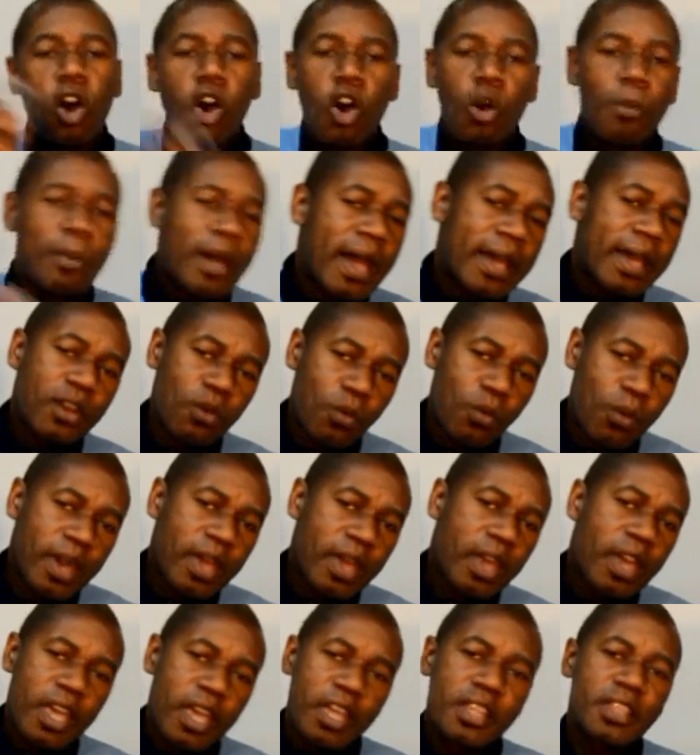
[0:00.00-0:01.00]
home and
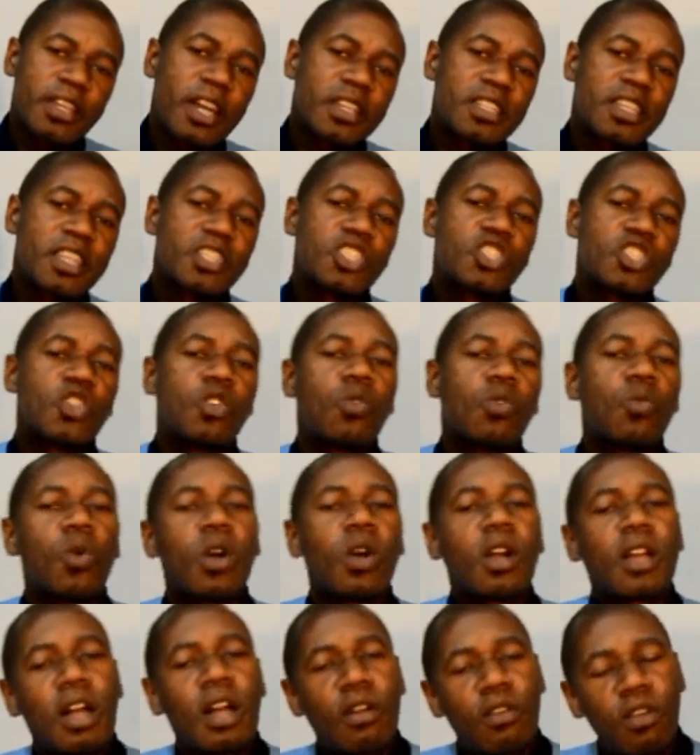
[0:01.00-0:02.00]
away in 1982
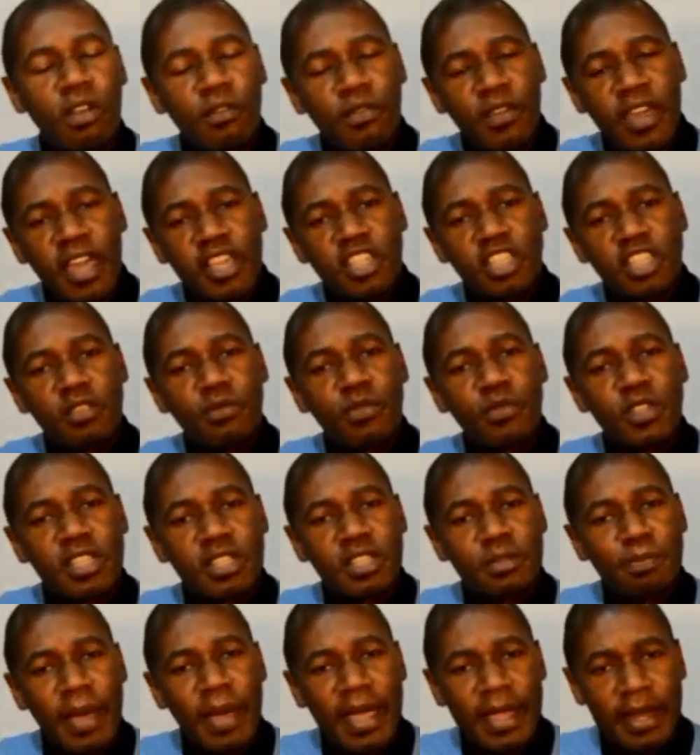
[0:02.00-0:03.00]
World Cup qualifications for
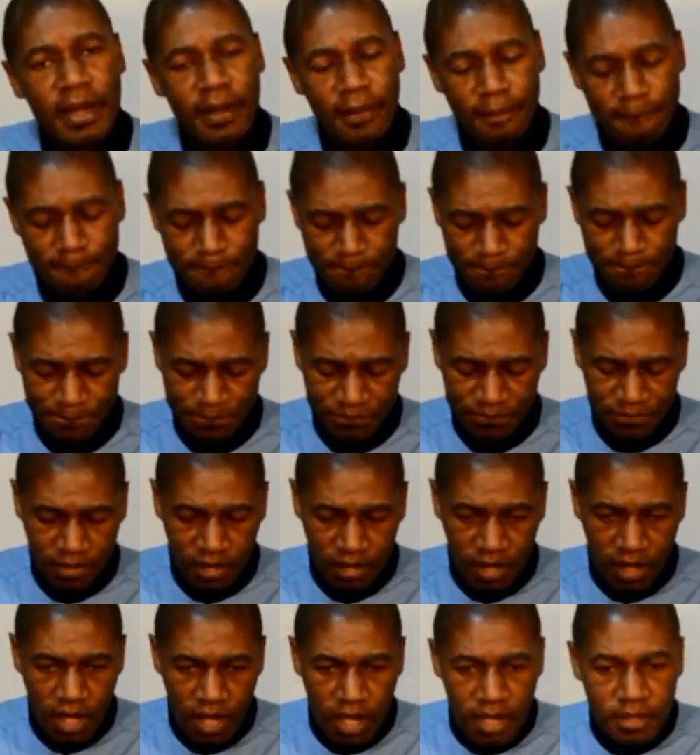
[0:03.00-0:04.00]
Spain.
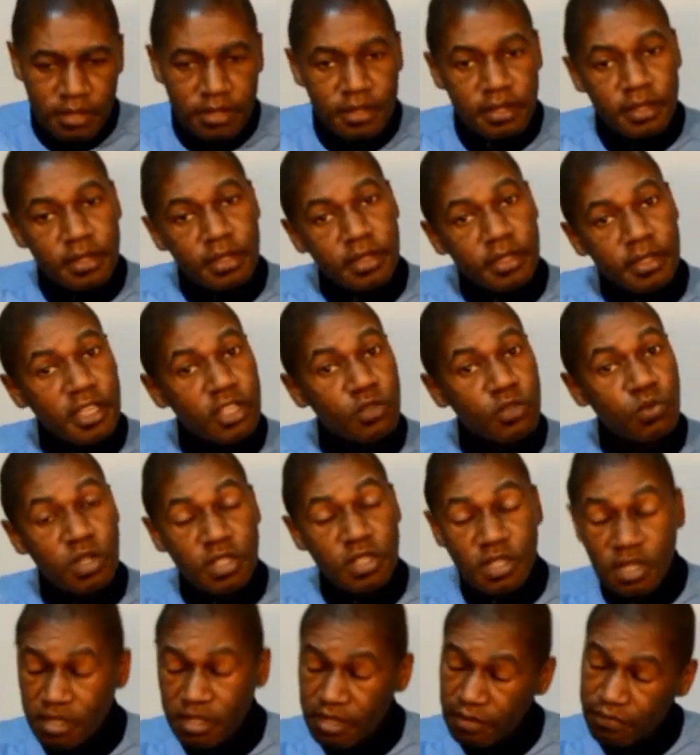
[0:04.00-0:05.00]
This
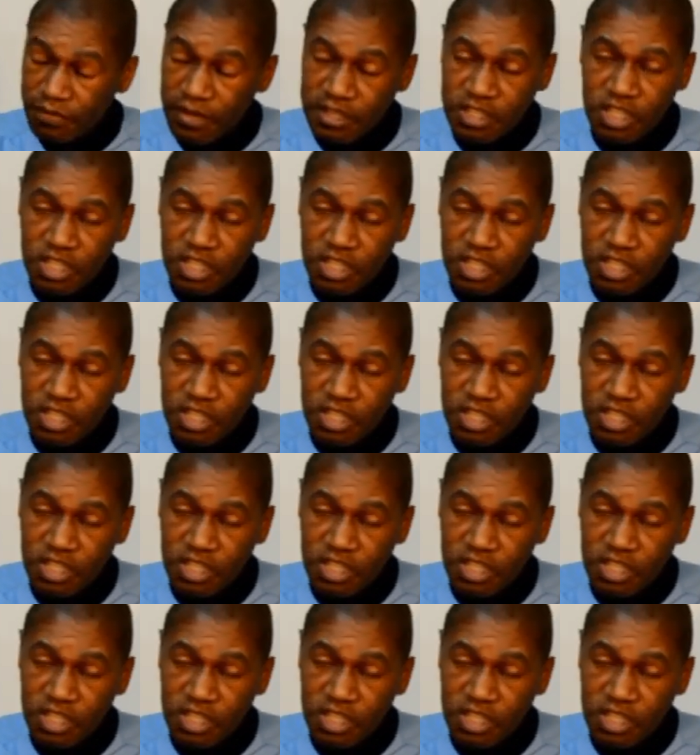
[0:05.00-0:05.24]
was a different